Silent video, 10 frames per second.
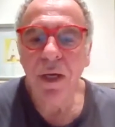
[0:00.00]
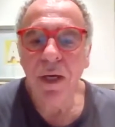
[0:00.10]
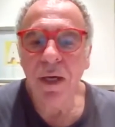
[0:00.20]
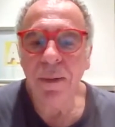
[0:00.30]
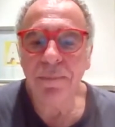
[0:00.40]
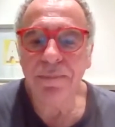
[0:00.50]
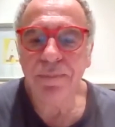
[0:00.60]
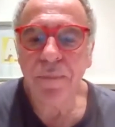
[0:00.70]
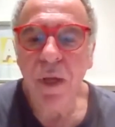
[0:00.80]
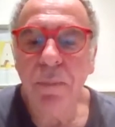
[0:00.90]

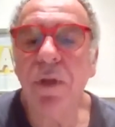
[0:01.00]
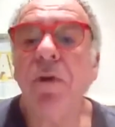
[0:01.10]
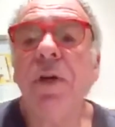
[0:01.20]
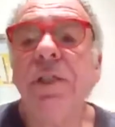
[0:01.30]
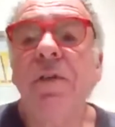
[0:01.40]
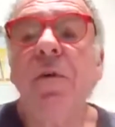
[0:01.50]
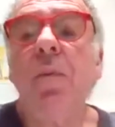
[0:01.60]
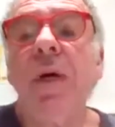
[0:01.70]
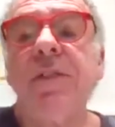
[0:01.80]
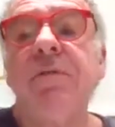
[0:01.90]
But there are different
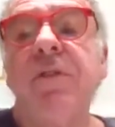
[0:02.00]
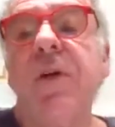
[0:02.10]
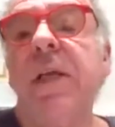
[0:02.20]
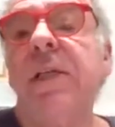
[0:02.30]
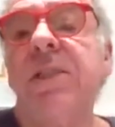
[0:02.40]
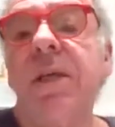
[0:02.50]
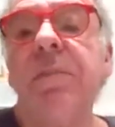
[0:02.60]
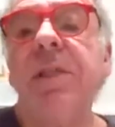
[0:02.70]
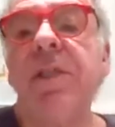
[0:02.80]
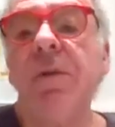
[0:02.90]
ways of doing it. It's
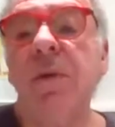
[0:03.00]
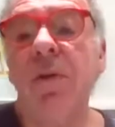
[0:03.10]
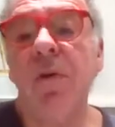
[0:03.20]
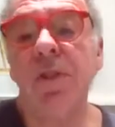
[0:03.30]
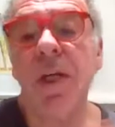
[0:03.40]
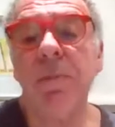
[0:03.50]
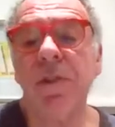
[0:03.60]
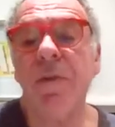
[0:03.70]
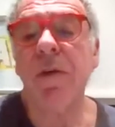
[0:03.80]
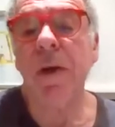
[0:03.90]
something to do with
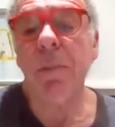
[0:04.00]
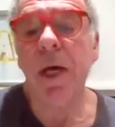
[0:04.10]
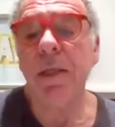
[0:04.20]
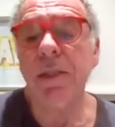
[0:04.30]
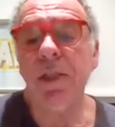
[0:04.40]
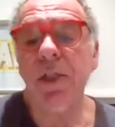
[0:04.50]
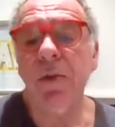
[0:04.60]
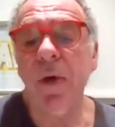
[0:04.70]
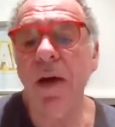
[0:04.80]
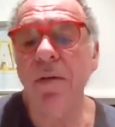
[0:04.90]
cross-hemispheric balance. You
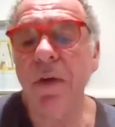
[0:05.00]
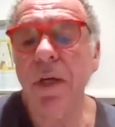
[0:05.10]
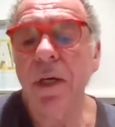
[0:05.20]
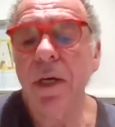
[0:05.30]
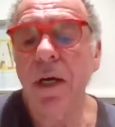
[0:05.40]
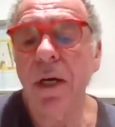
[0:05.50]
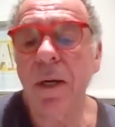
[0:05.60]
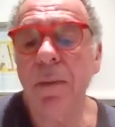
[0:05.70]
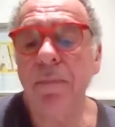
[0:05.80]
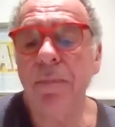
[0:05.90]
have
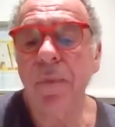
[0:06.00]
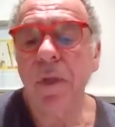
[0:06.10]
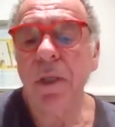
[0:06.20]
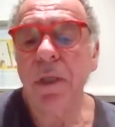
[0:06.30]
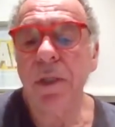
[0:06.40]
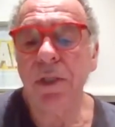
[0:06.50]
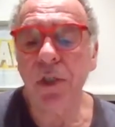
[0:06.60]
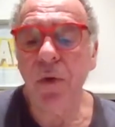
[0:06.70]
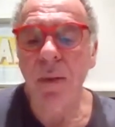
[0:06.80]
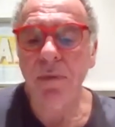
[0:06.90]
the
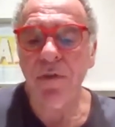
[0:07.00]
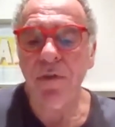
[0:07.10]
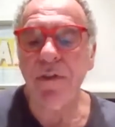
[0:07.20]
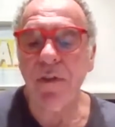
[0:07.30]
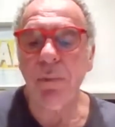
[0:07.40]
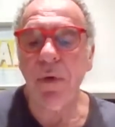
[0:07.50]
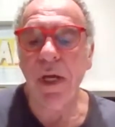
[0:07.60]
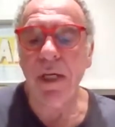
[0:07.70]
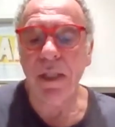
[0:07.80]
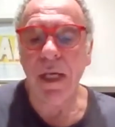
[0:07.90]
two hemispheres of the
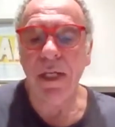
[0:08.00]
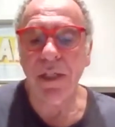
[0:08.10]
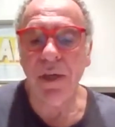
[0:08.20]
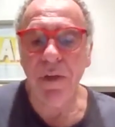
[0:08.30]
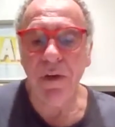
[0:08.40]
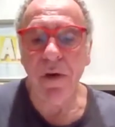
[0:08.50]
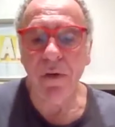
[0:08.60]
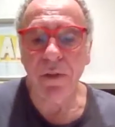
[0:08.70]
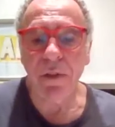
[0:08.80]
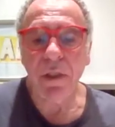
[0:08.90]
brain, and they each have their
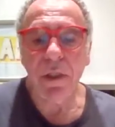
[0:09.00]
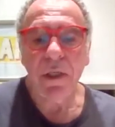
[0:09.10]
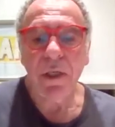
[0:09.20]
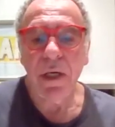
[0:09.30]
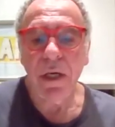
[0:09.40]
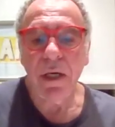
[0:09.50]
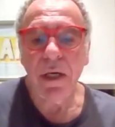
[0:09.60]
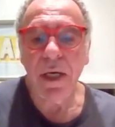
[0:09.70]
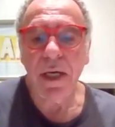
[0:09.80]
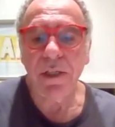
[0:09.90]
own
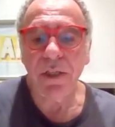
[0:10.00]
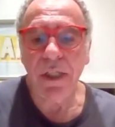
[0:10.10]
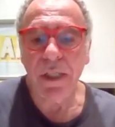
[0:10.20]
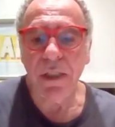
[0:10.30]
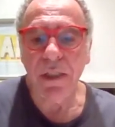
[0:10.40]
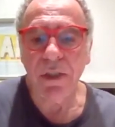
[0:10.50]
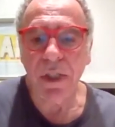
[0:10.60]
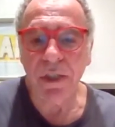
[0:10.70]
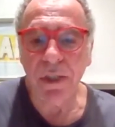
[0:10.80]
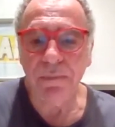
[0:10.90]
energy
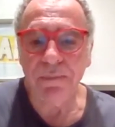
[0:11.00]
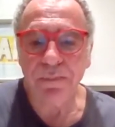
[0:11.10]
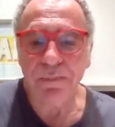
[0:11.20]
system.